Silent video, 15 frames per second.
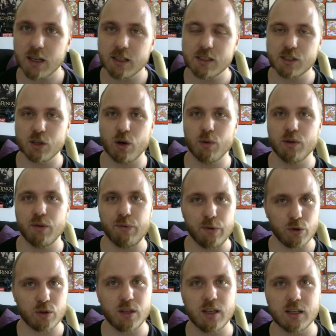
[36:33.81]
So the few
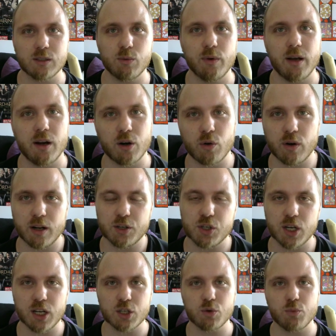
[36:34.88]
things we are gonna
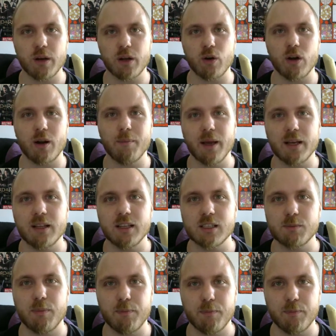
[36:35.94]
change, we're gonna make this
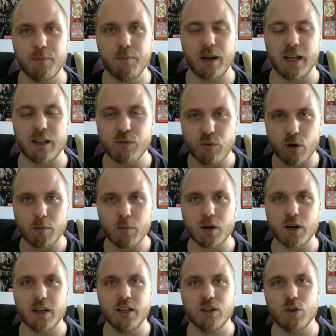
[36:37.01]
platformer
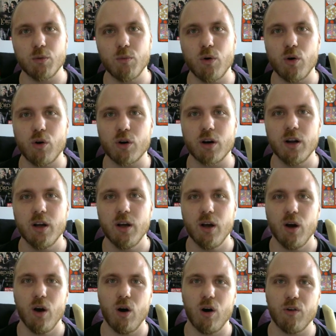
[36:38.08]
into more
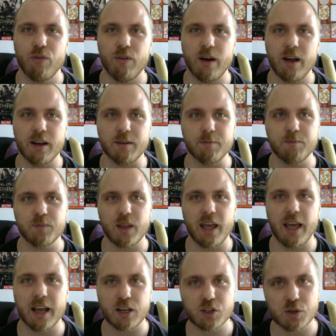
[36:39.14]
of an
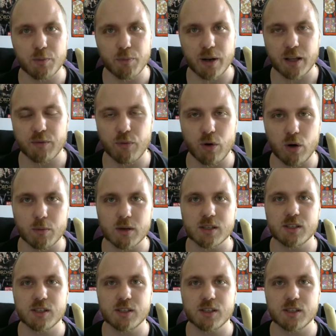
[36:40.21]
action platformer.